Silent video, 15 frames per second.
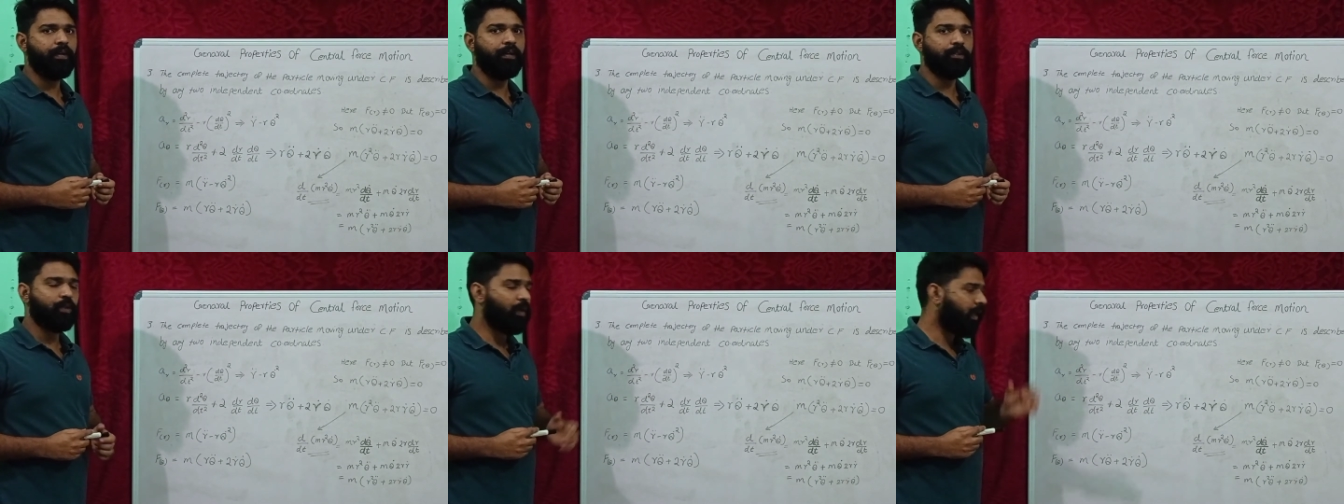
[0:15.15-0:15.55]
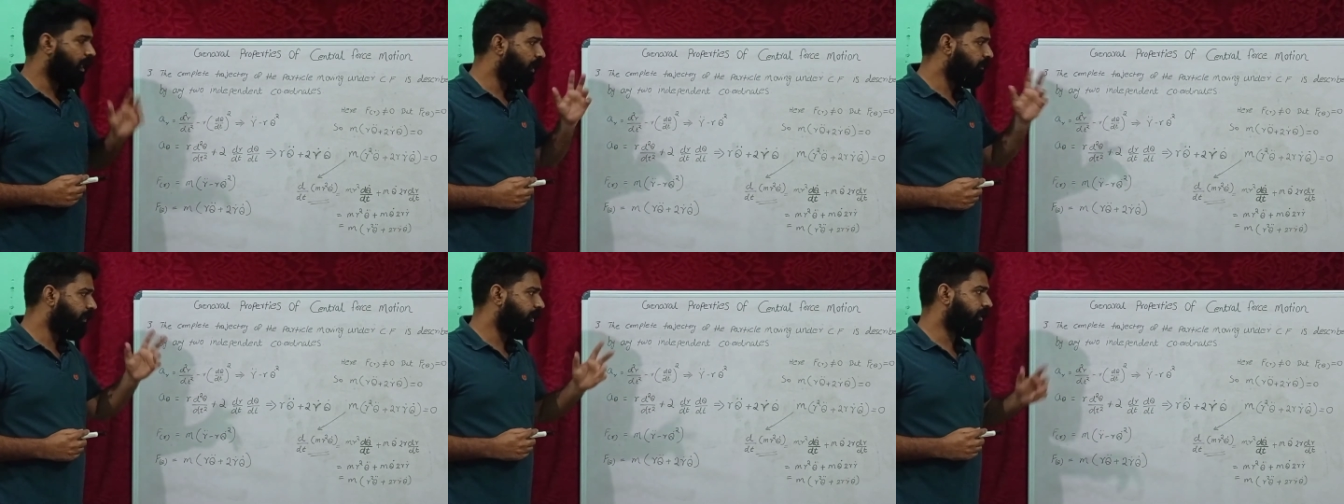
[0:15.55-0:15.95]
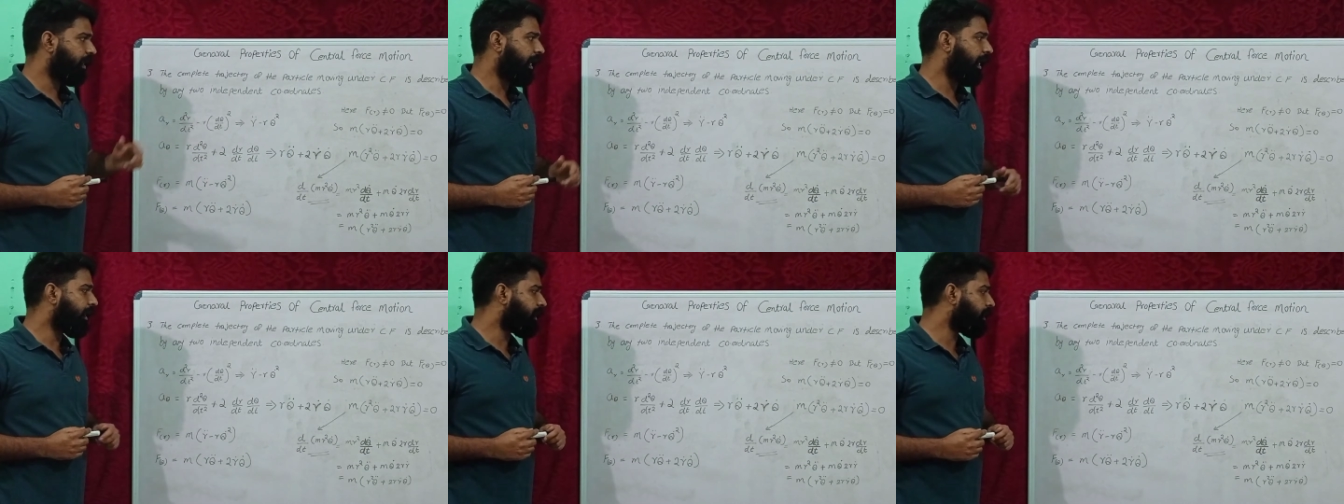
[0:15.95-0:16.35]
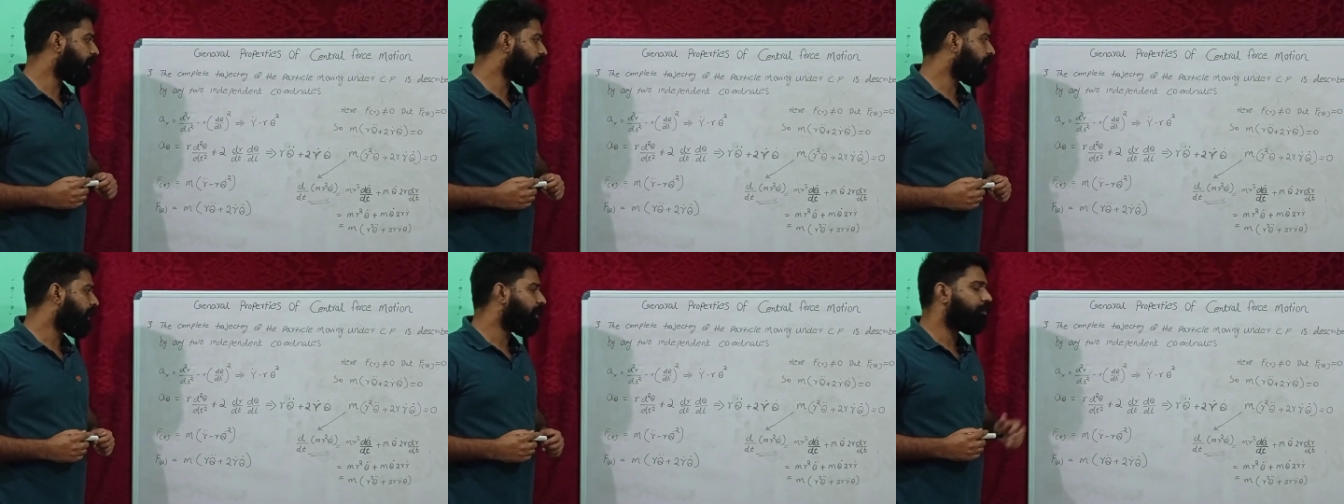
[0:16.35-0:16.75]
So here we
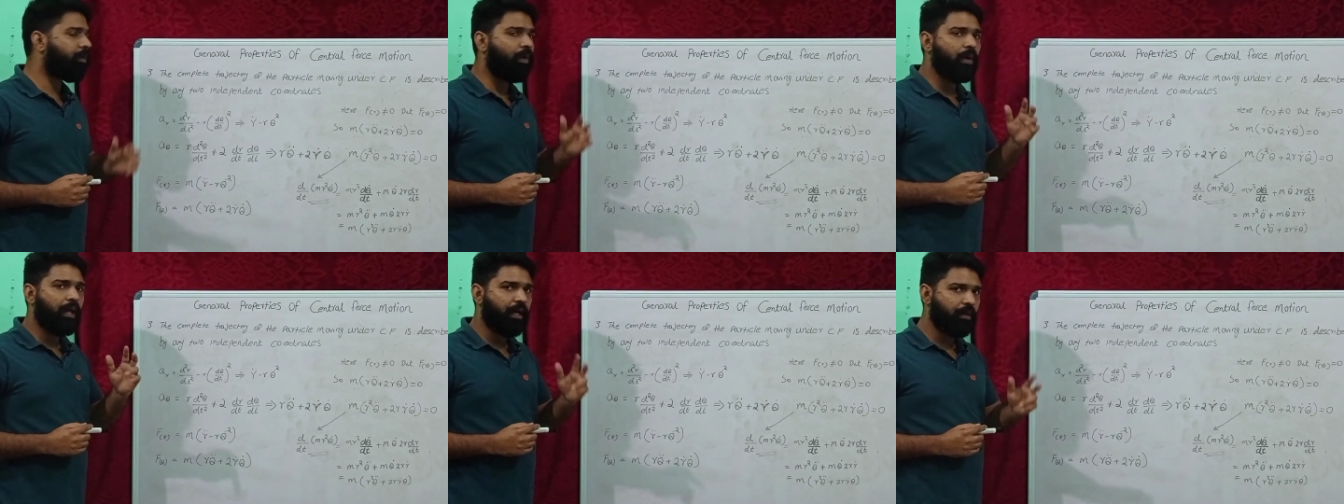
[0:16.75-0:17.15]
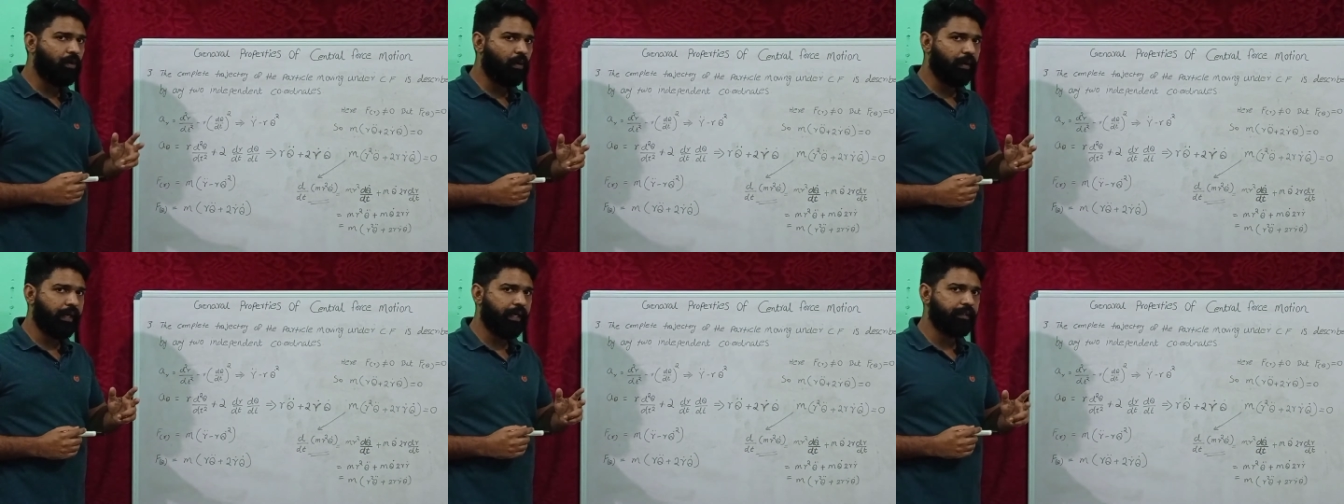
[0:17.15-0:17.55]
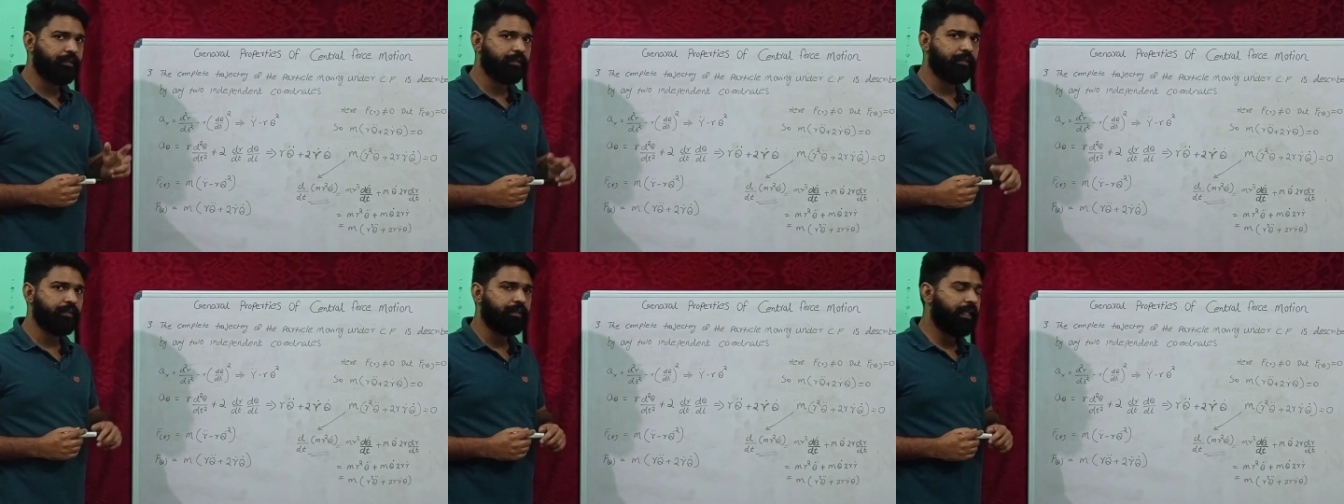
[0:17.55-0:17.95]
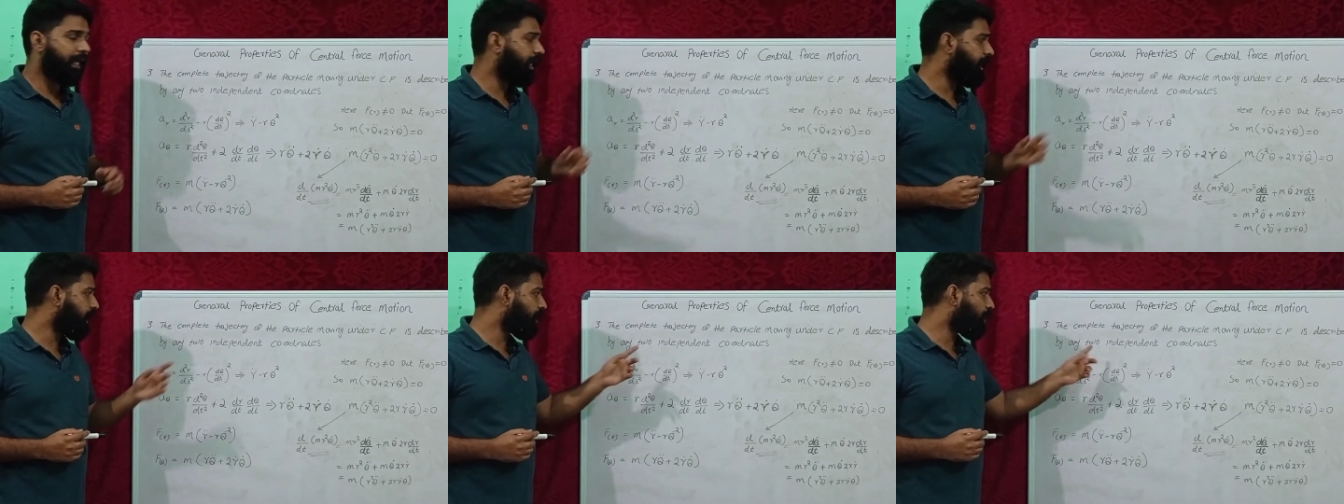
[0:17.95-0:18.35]
take polar coordinates,
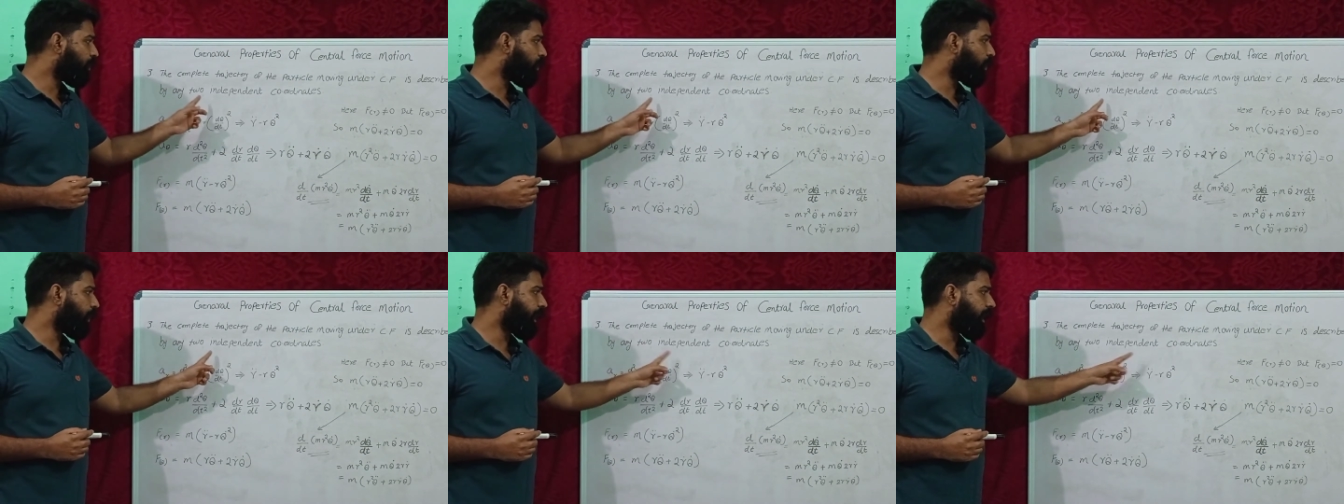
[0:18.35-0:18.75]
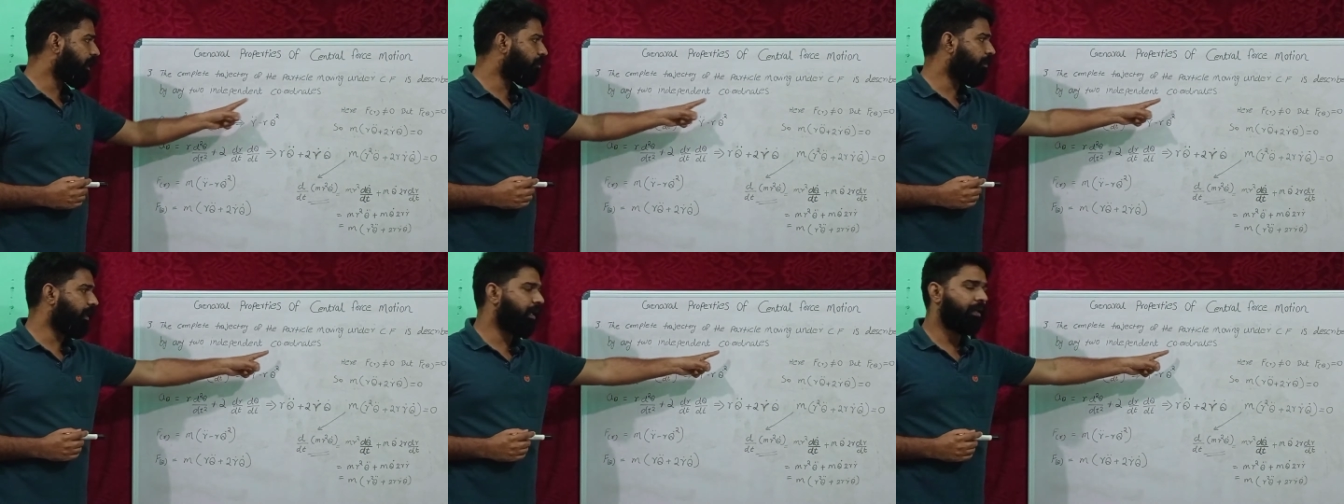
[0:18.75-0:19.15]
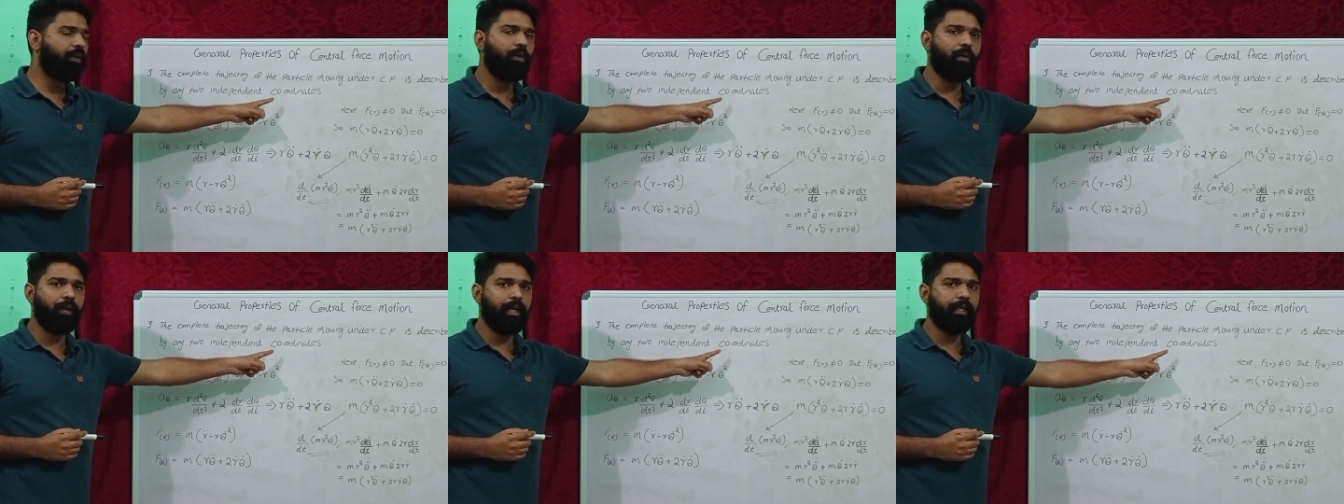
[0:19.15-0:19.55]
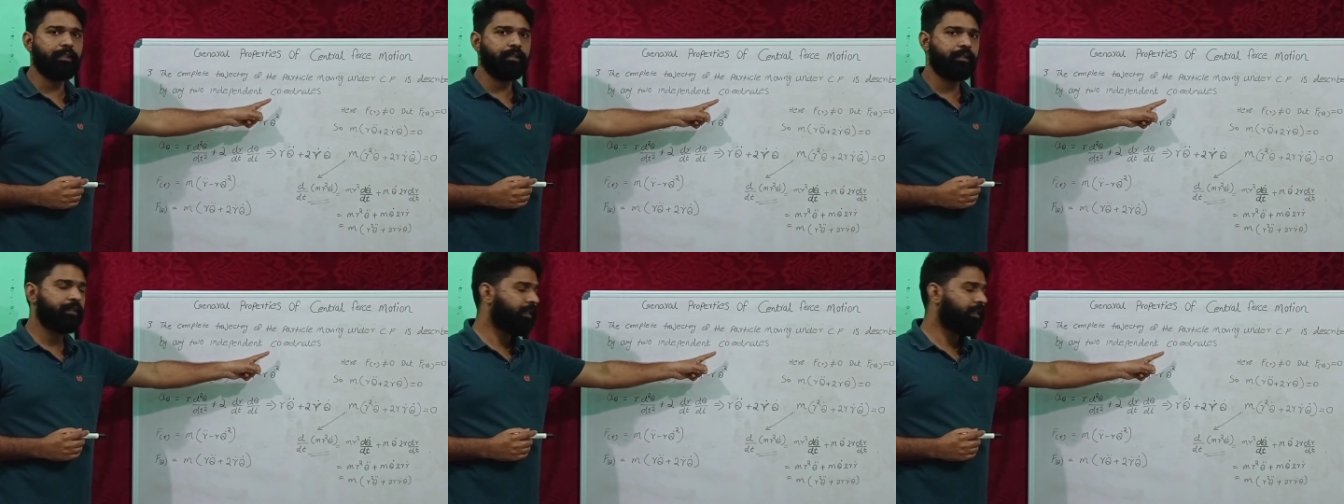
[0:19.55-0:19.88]
any two independent coordinates.